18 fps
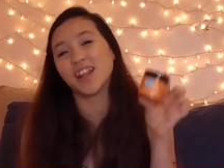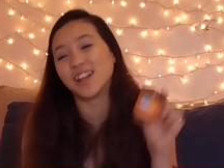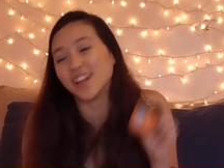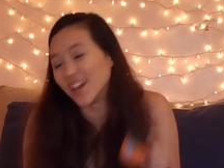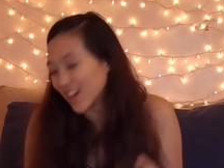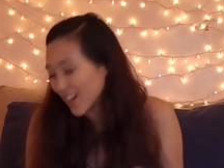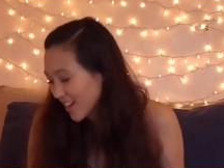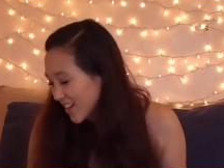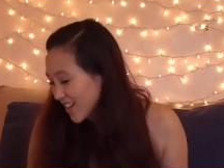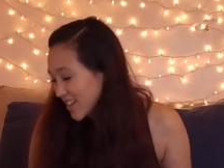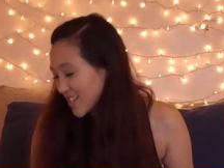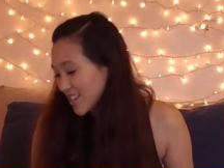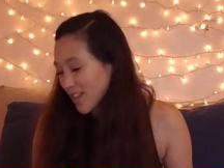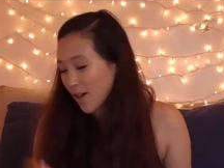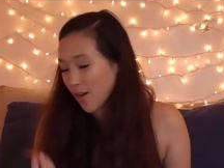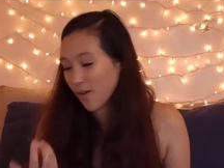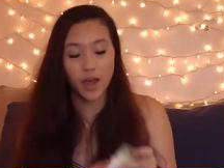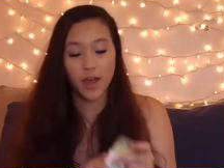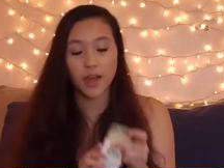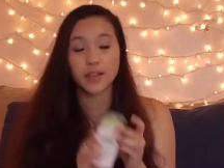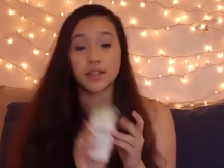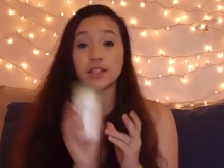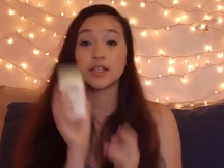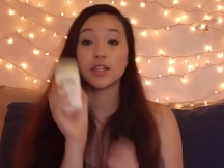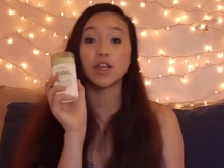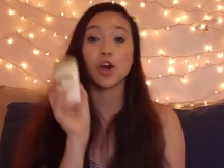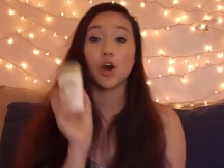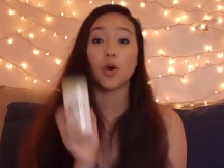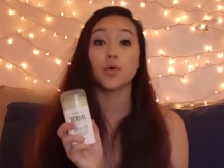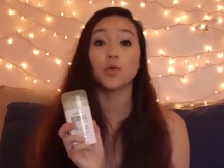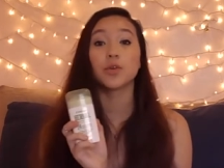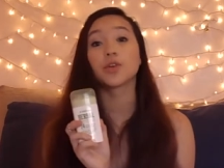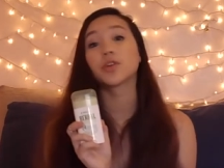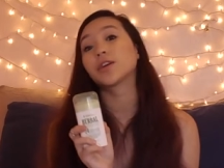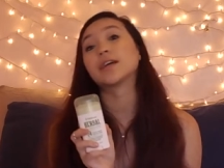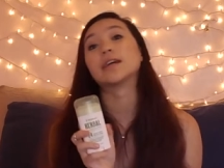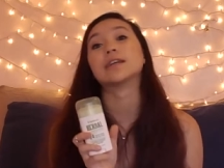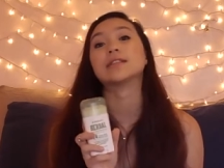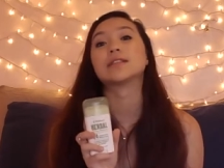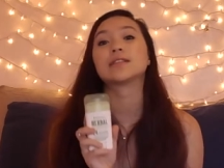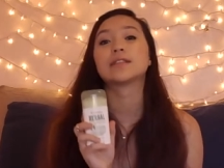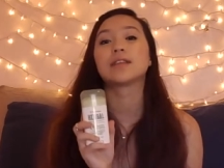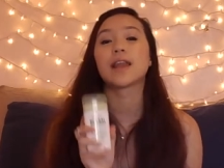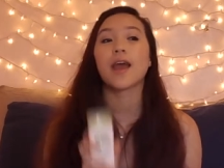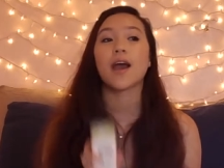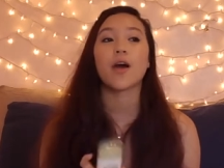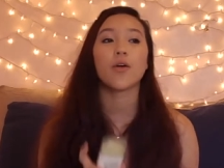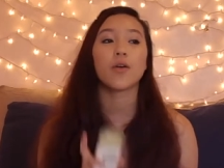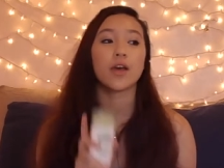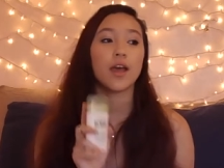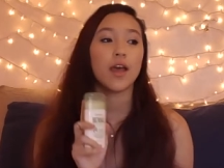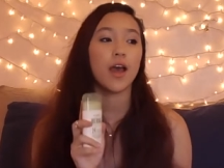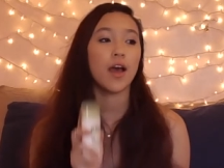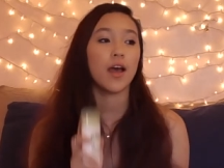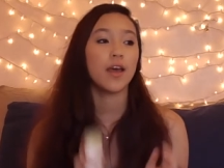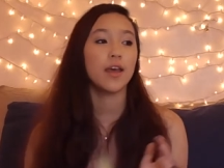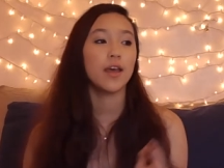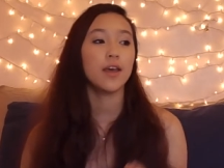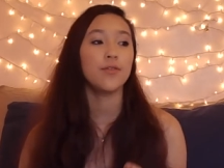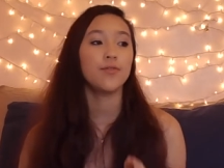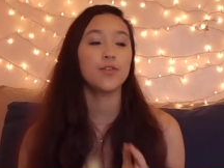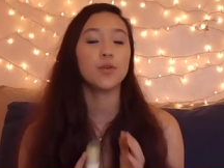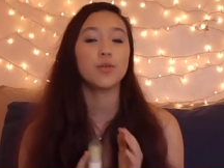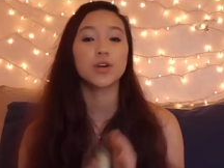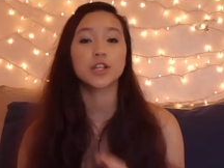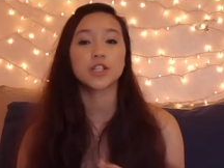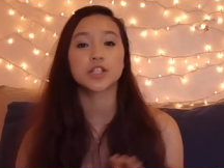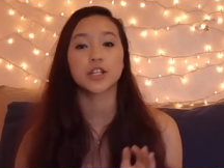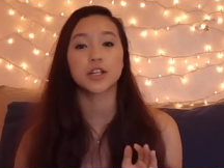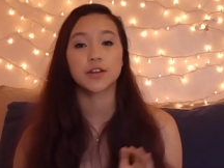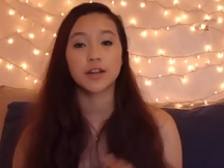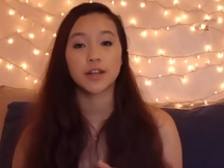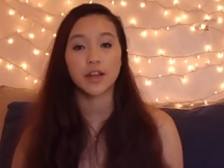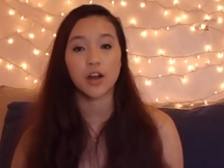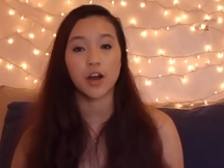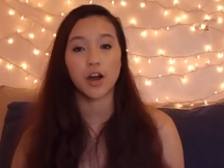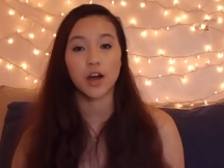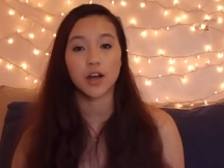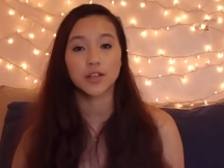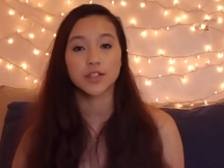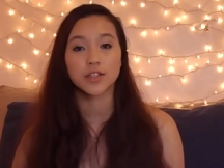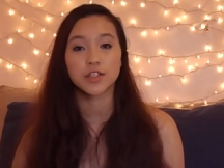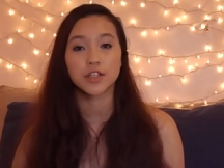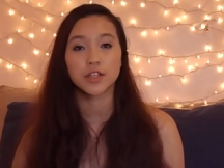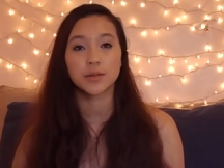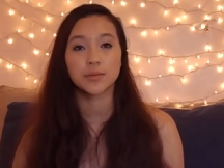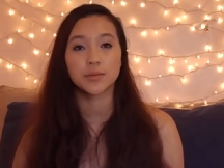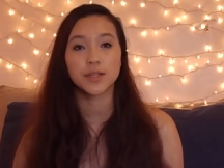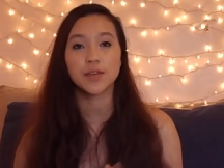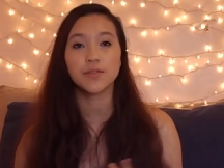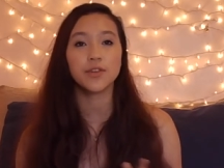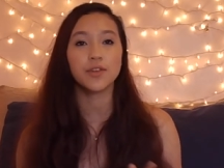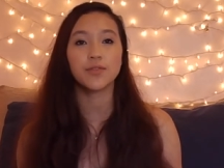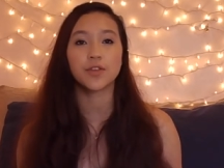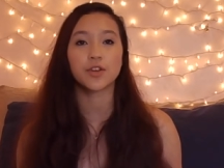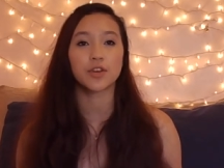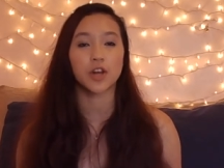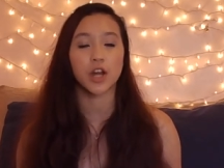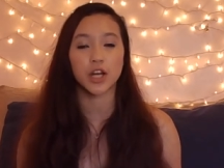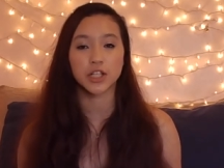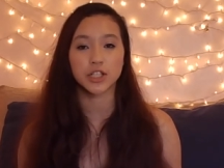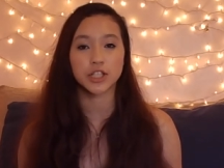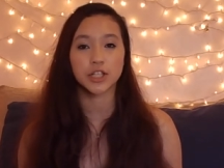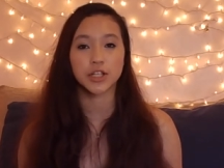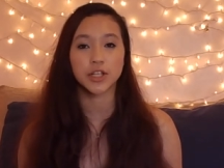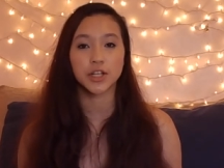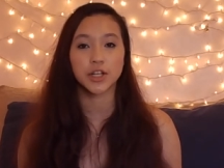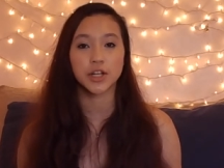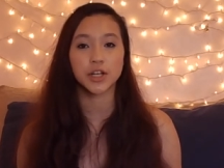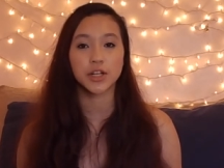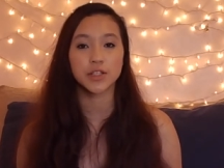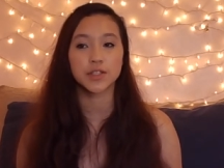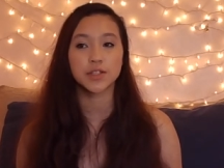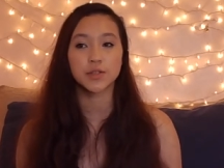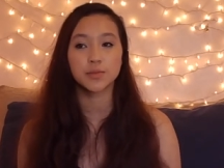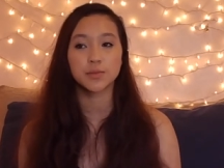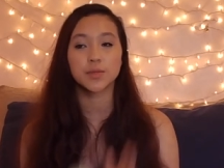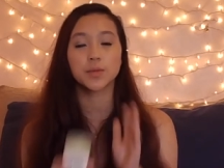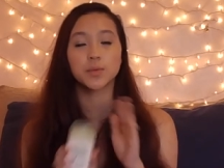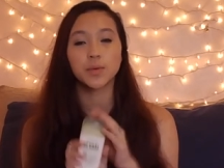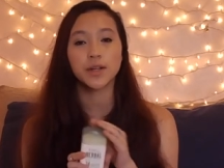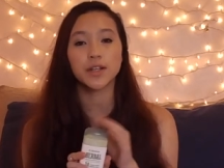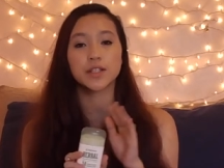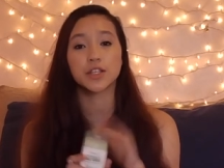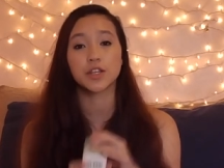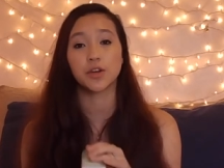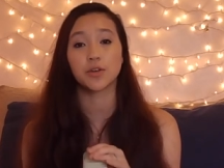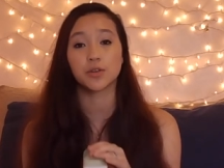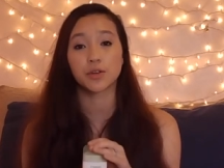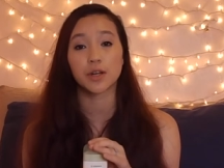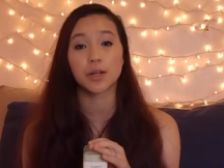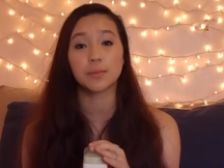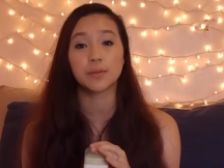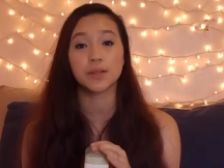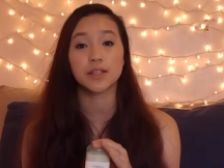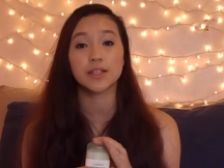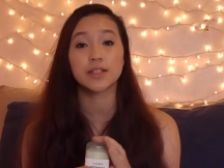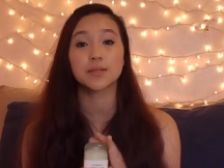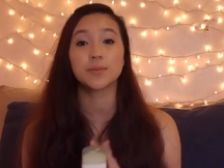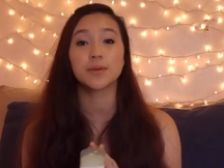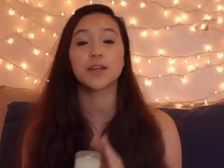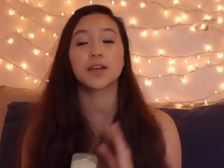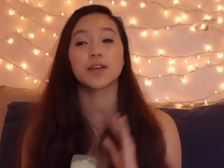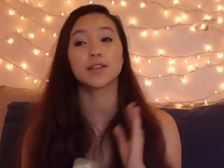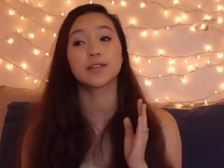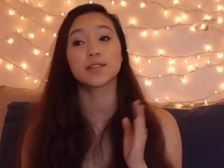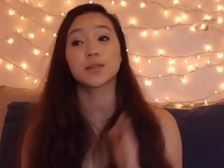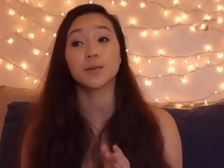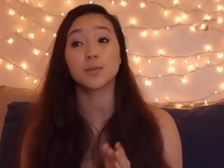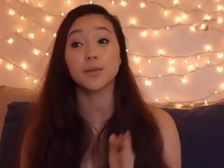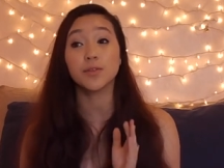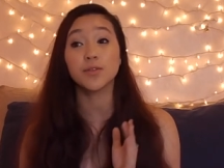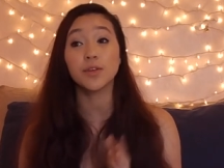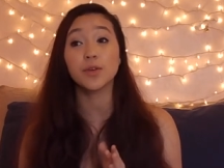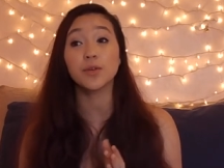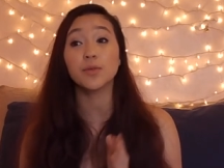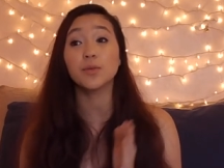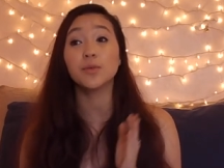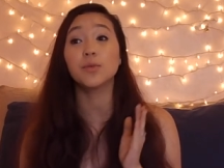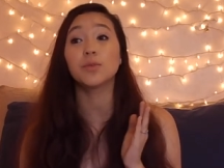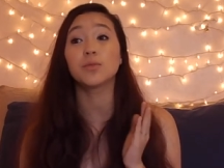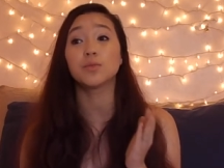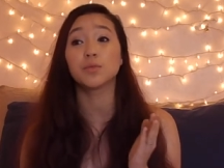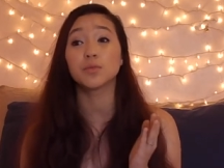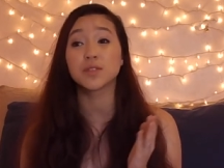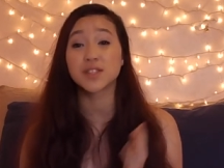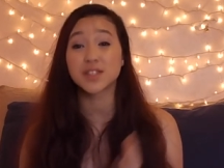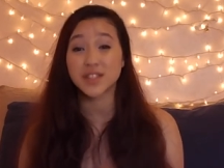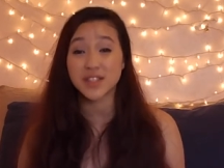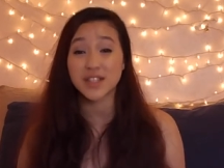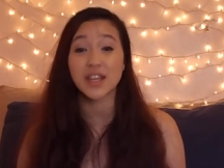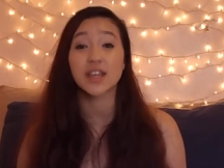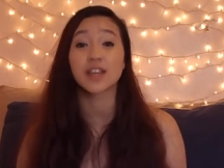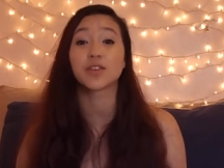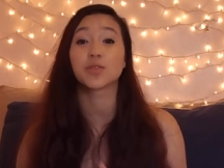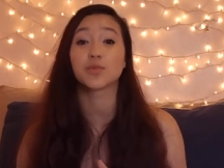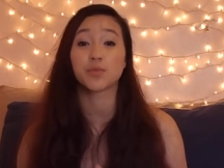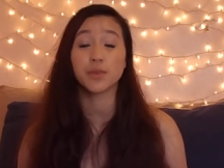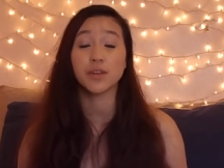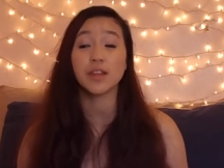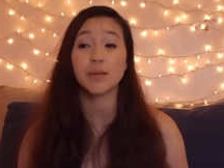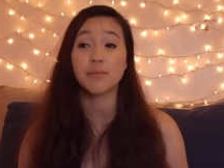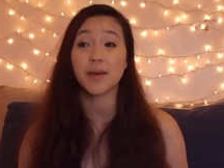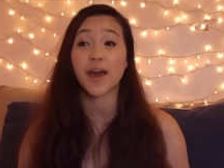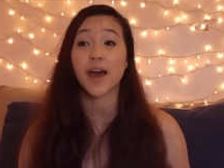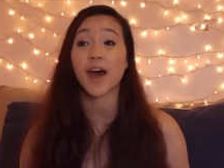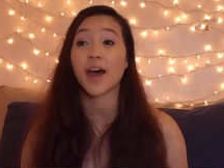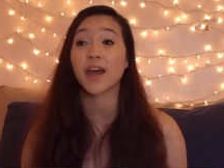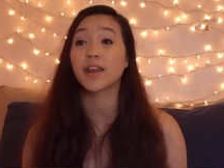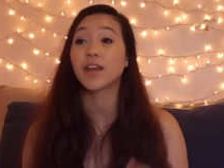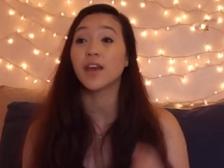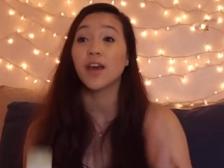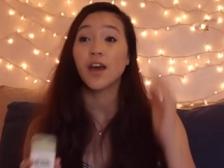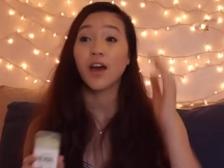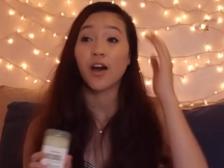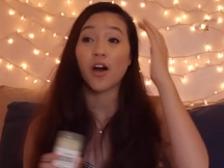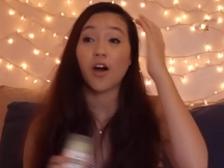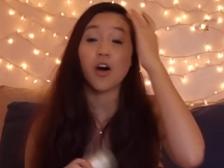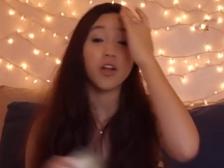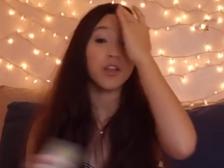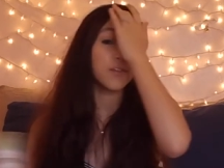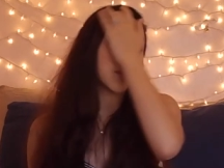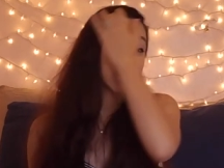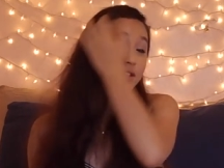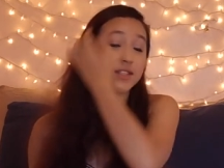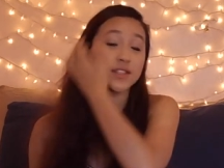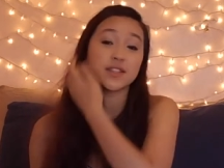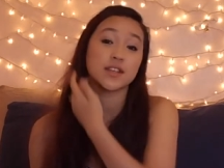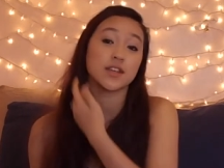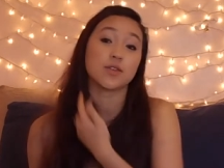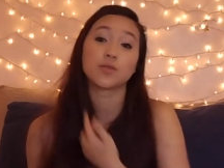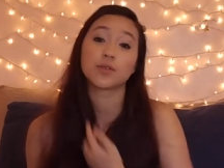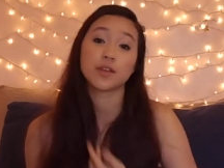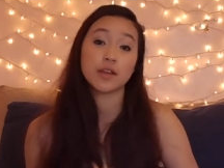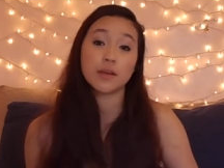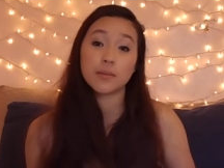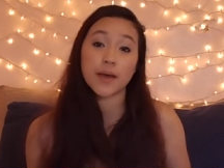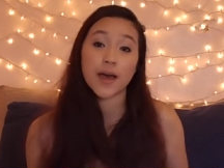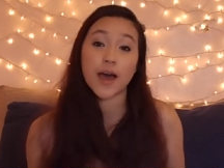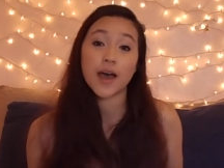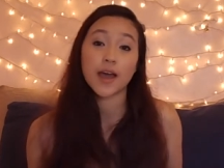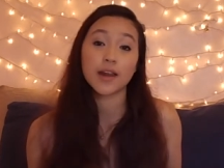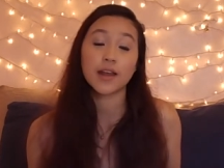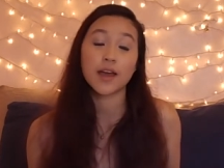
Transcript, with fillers: in. So uh, deodorant. Now, if you are sharing costumes, even if you're not sharing costumes, wear deodorant, please, because some of you stink really bad all of us stink really bad